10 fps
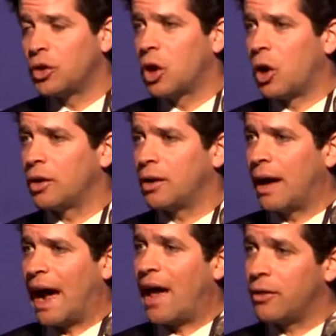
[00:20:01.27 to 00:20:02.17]
got
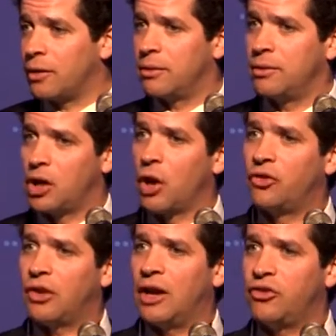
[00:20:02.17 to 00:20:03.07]
other
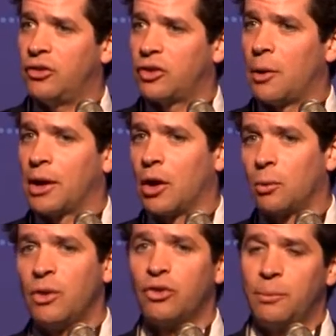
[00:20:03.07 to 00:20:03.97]
negotiations going
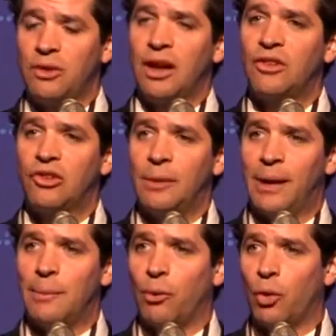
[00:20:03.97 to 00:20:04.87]
on which could potentially
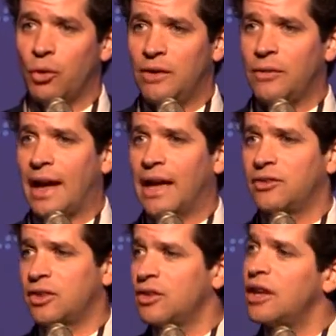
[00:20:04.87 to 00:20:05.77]
be important if they are
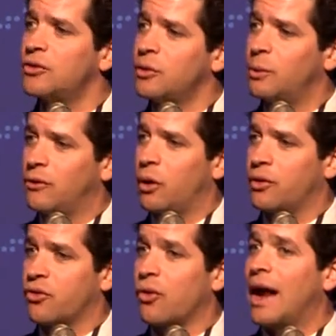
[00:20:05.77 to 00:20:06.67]
successful. We've got
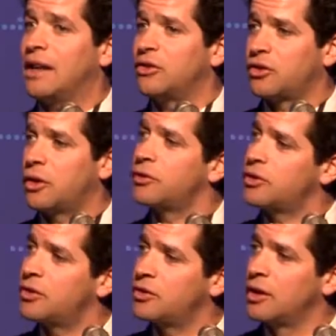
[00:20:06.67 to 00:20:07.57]
the trade and
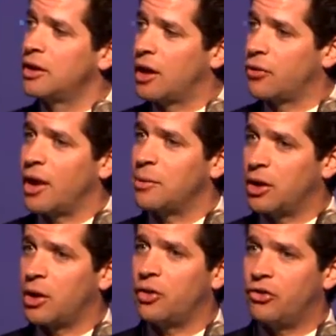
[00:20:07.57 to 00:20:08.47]
services agreement
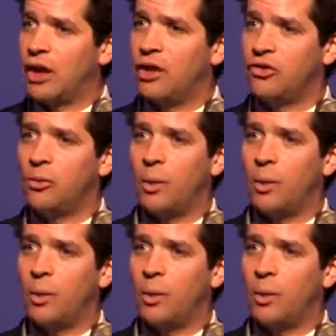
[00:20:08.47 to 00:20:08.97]
negotiation,